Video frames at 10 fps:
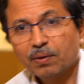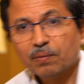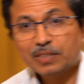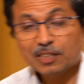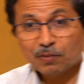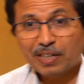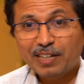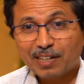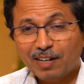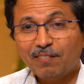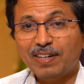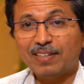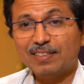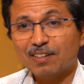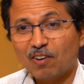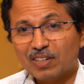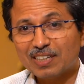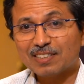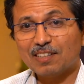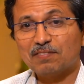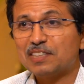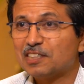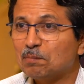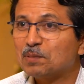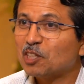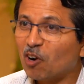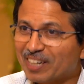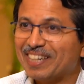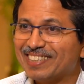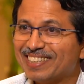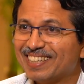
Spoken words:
which is very relevant in the context of the chip shortage.